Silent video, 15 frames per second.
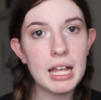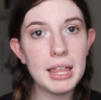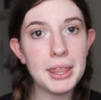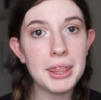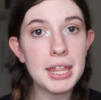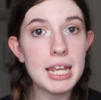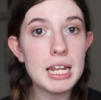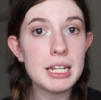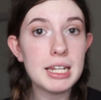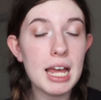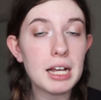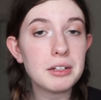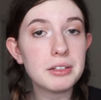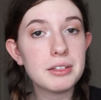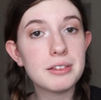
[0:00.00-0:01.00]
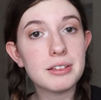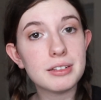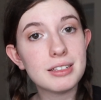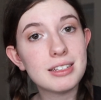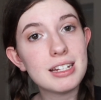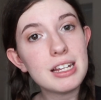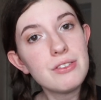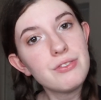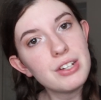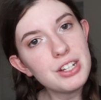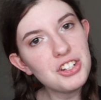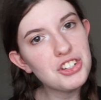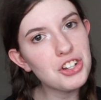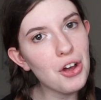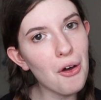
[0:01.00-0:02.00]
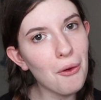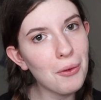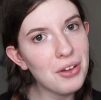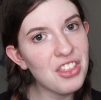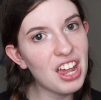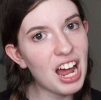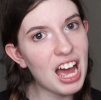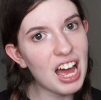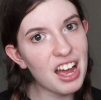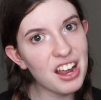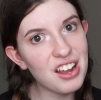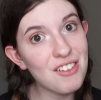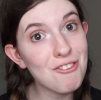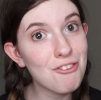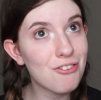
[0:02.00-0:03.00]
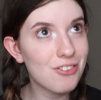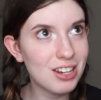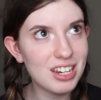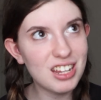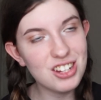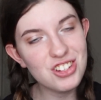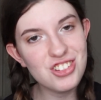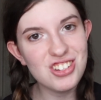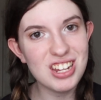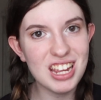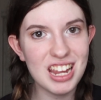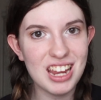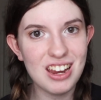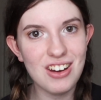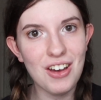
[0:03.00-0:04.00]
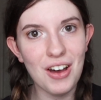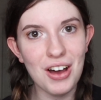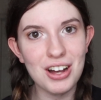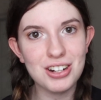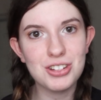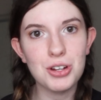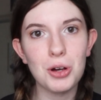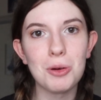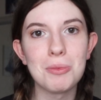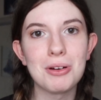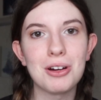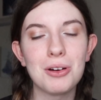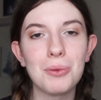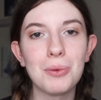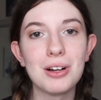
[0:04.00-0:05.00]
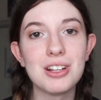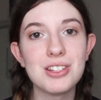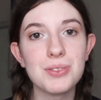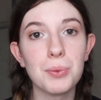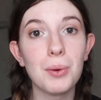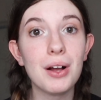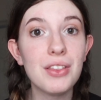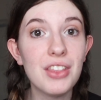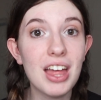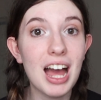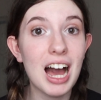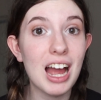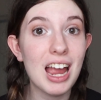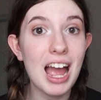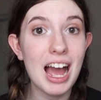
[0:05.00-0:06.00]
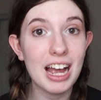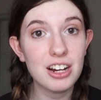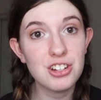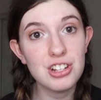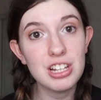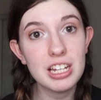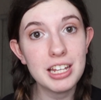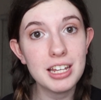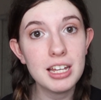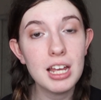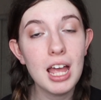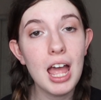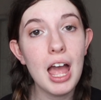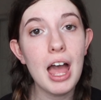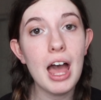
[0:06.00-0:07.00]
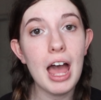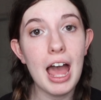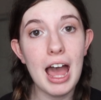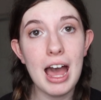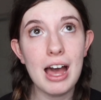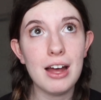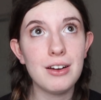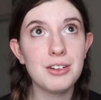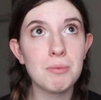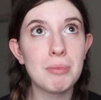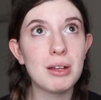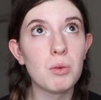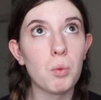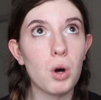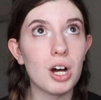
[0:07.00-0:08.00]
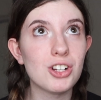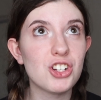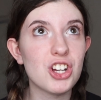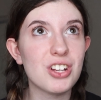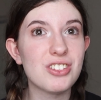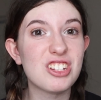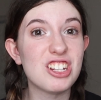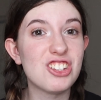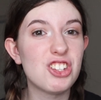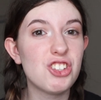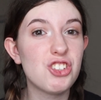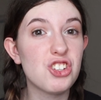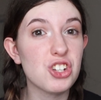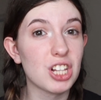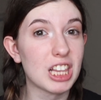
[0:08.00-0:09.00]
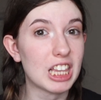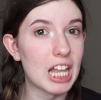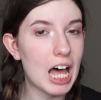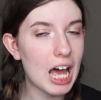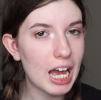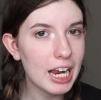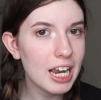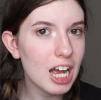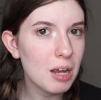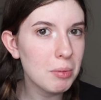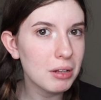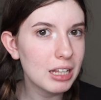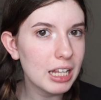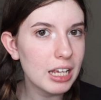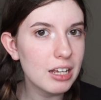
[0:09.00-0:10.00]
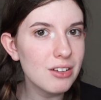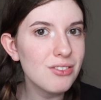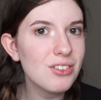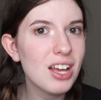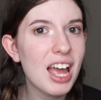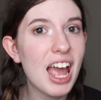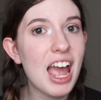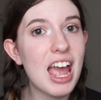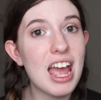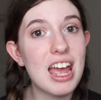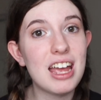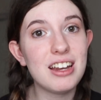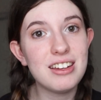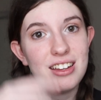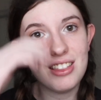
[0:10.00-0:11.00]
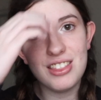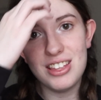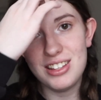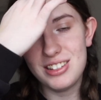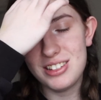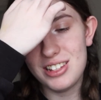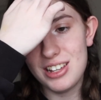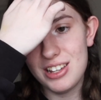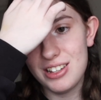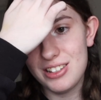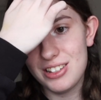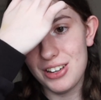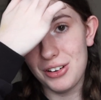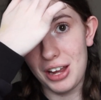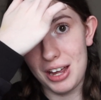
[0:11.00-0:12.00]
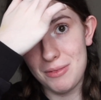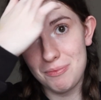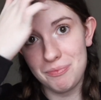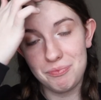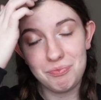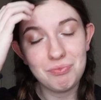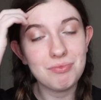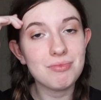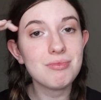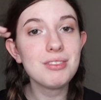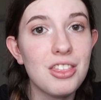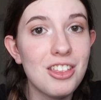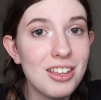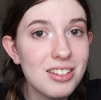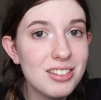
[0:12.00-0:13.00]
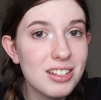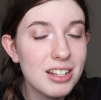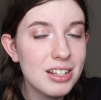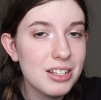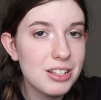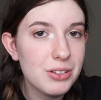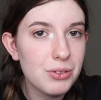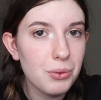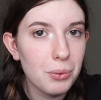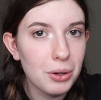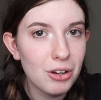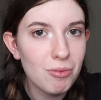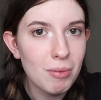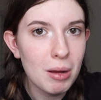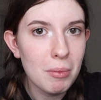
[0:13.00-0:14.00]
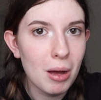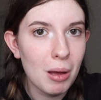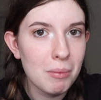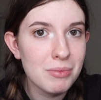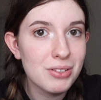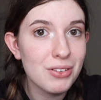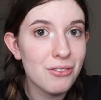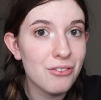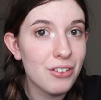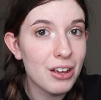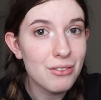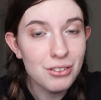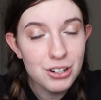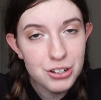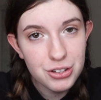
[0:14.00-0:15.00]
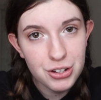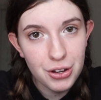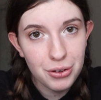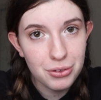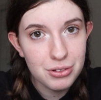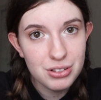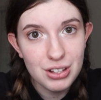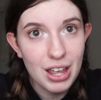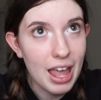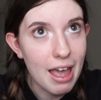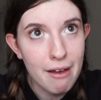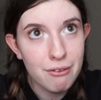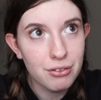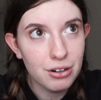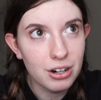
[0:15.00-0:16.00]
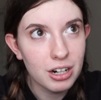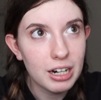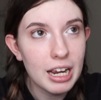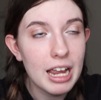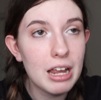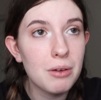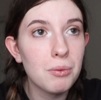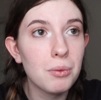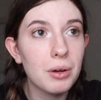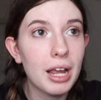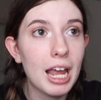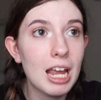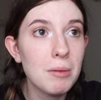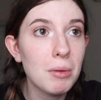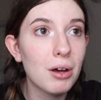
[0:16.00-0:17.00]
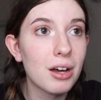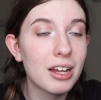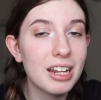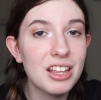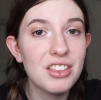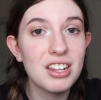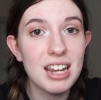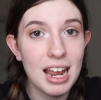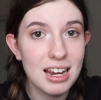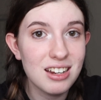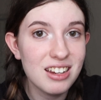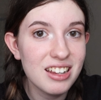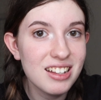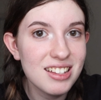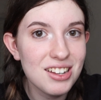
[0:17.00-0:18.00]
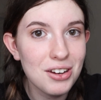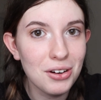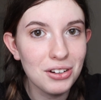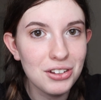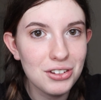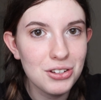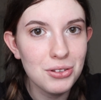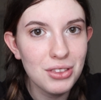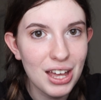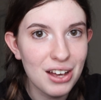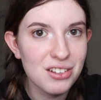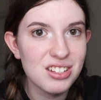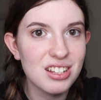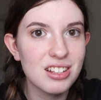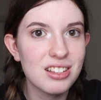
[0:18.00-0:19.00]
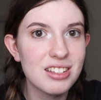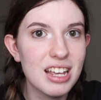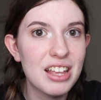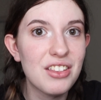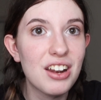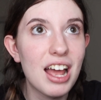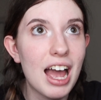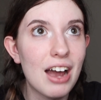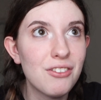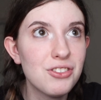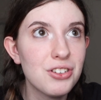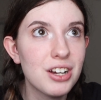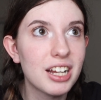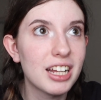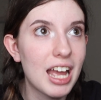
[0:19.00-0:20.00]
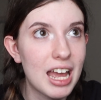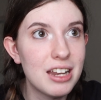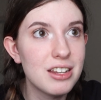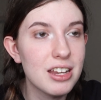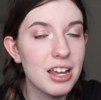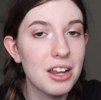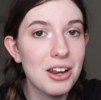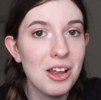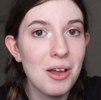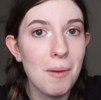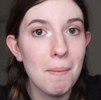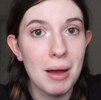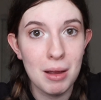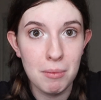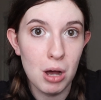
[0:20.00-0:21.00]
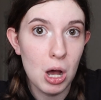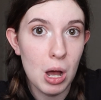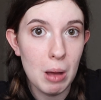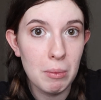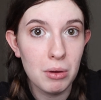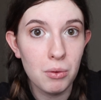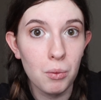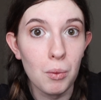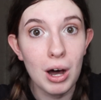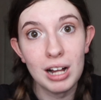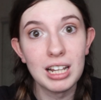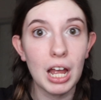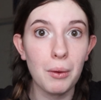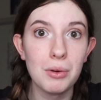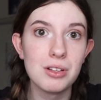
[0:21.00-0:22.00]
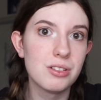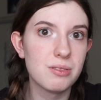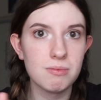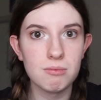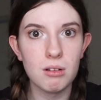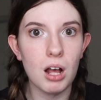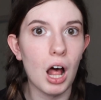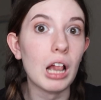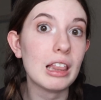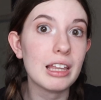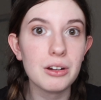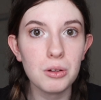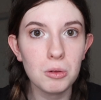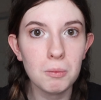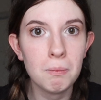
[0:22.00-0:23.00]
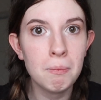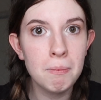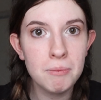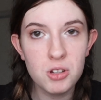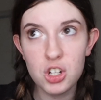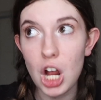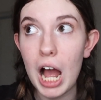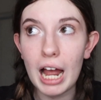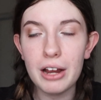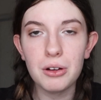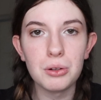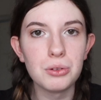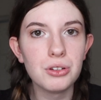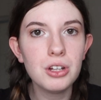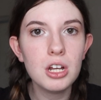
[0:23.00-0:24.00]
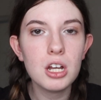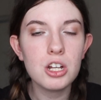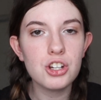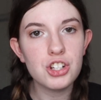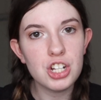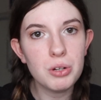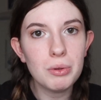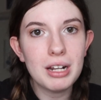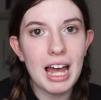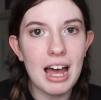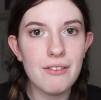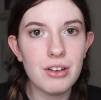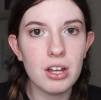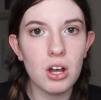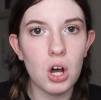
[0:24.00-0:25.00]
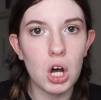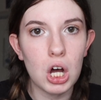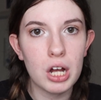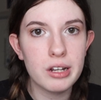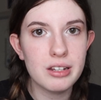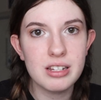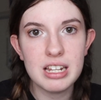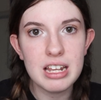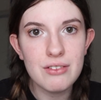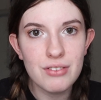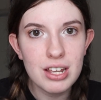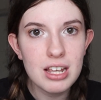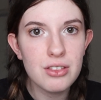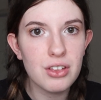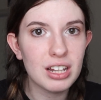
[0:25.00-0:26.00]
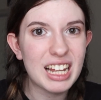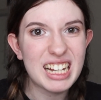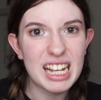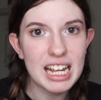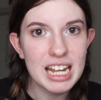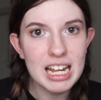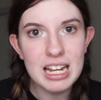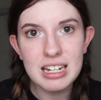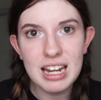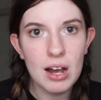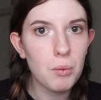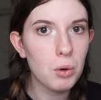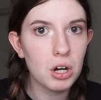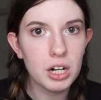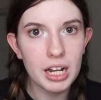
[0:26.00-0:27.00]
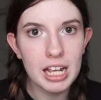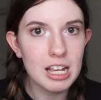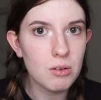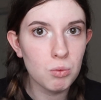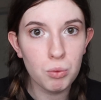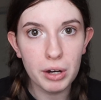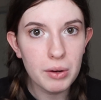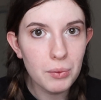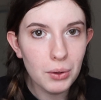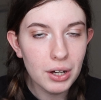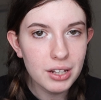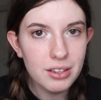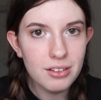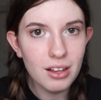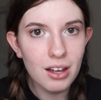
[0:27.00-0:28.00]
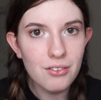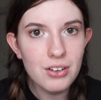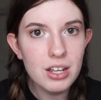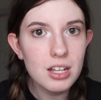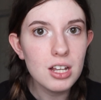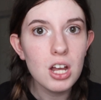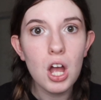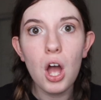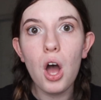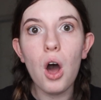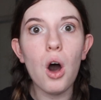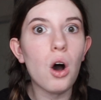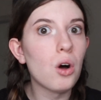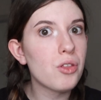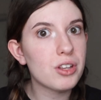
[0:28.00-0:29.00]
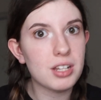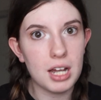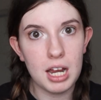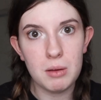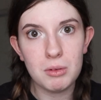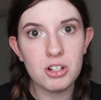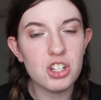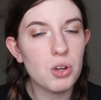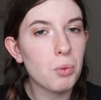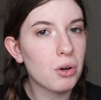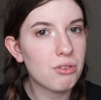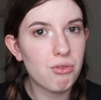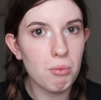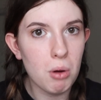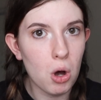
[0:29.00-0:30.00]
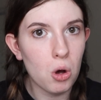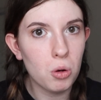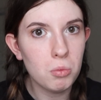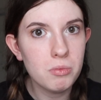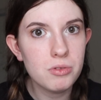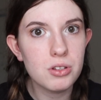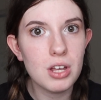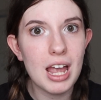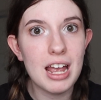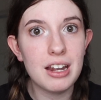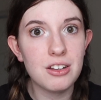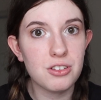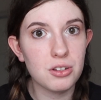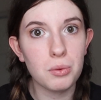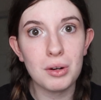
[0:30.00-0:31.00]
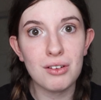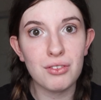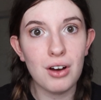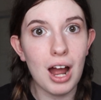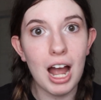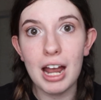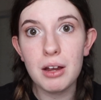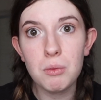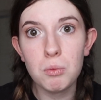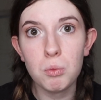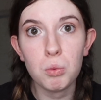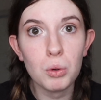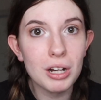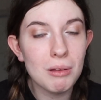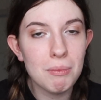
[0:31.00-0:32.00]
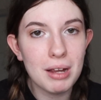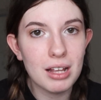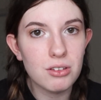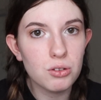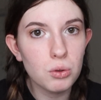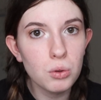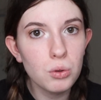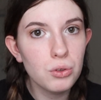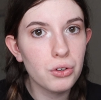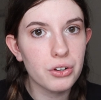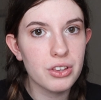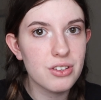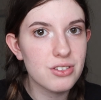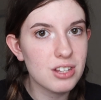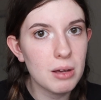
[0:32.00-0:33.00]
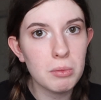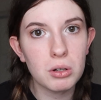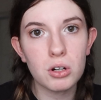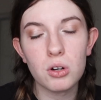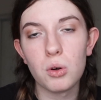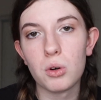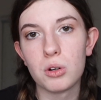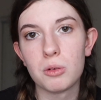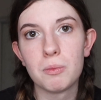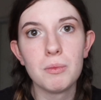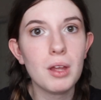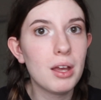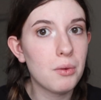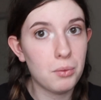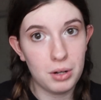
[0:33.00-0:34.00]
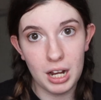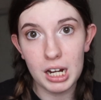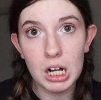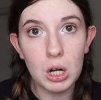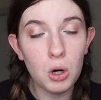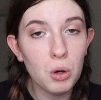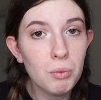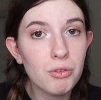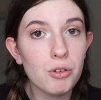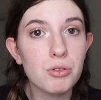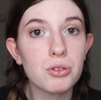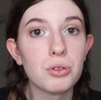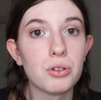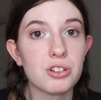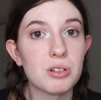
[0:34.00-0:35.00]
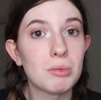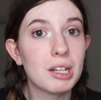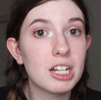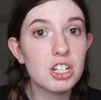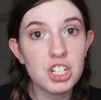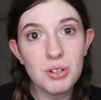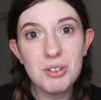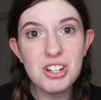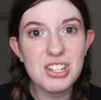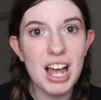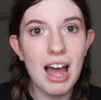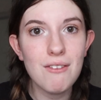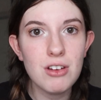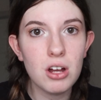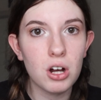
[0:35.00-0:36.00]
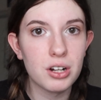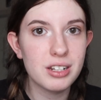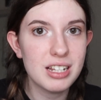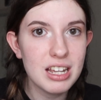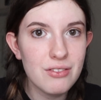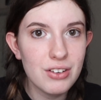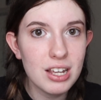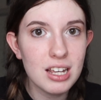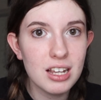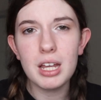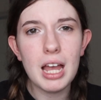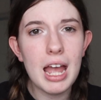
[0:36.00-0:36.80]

The next TV show that I finished in October was one that I actually had been watching since July, I believe. And this is, okay, this is one of my mom's favorite shows ever. It came on in the 90s and early 2000s, and then after it ended, my mom, while I was a little child, she would have it on TV, the like E! Network reruns of it, all the time, because she worked from home, and so whenever I wouldn't be at school during the summer, or when I got home from school or something, she would just have it on TV.